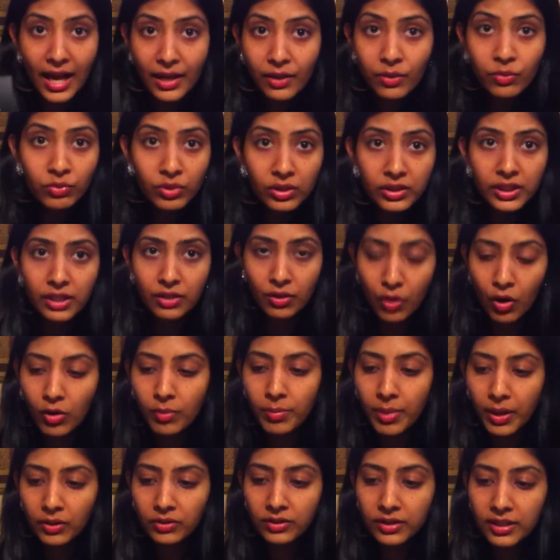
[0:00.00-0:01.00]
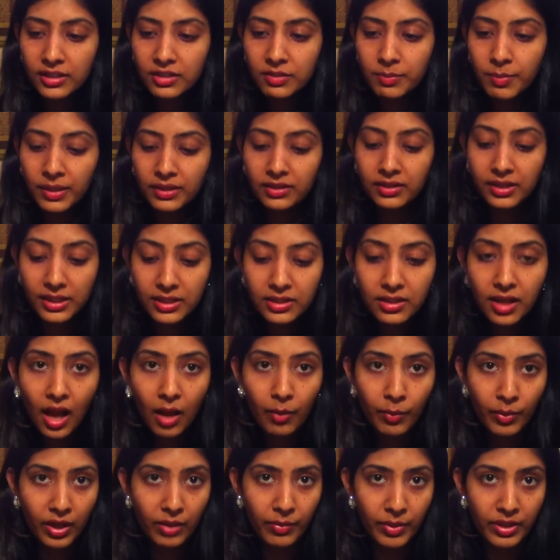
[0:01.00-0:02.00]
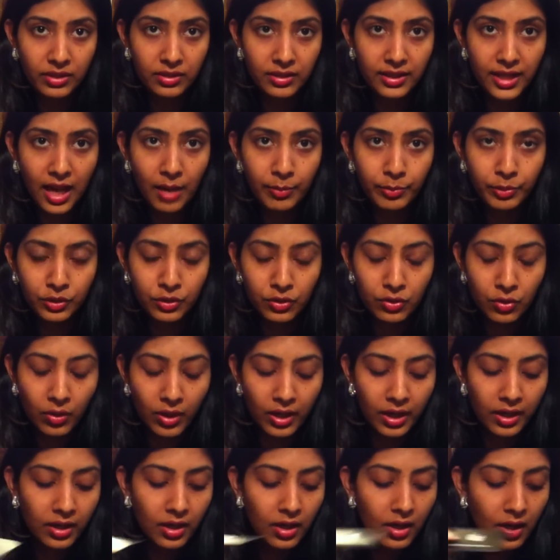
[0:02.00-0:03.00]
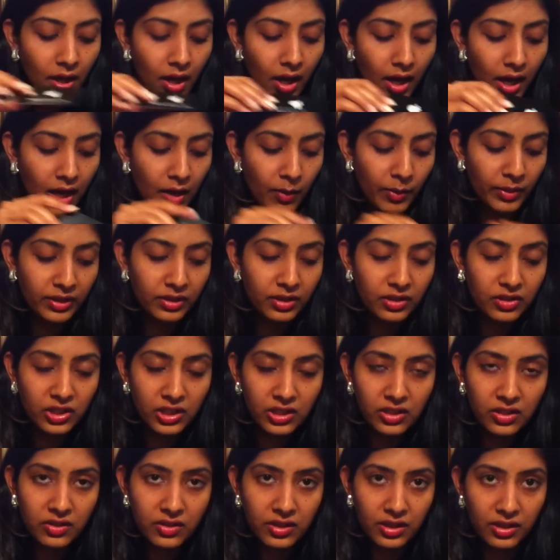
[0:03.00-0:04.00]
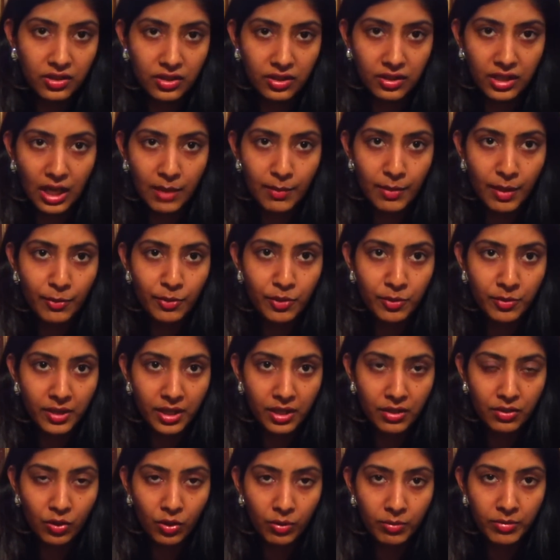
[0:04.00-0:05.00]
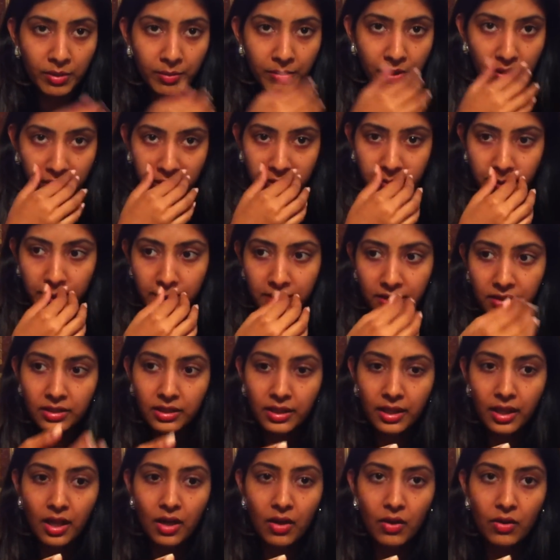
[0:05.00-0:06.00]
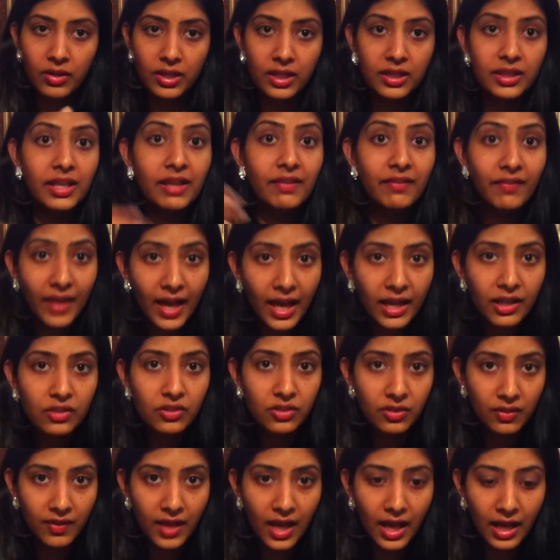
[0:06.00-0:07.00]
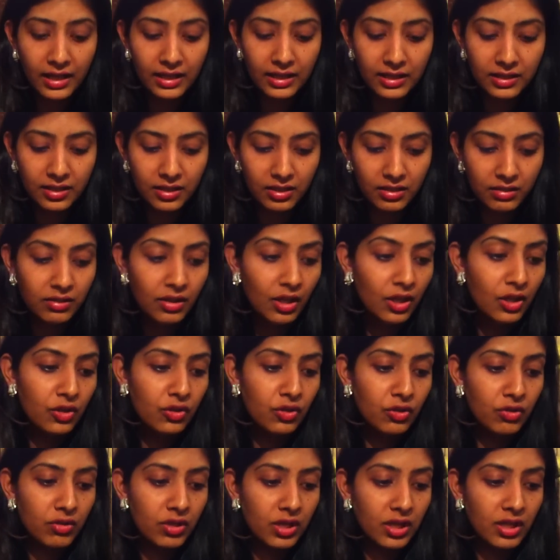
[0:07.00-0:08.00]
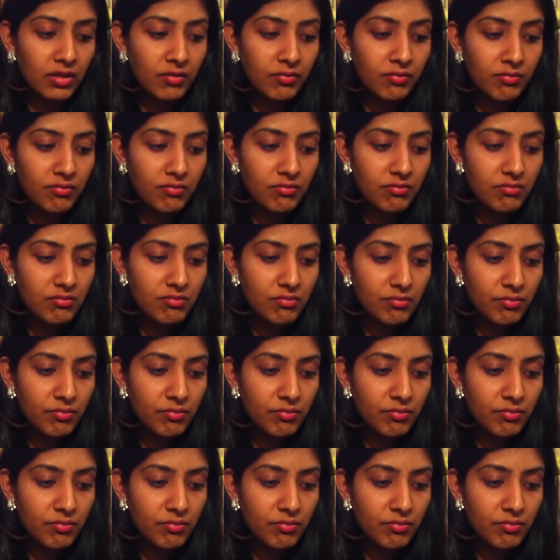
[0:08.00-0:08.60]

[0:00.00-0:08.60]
I didn't really know about this, but this time when I went to the Apple store, uh, one of the geniuses just came up to me and told me about this business account. And the advantage of that is that you can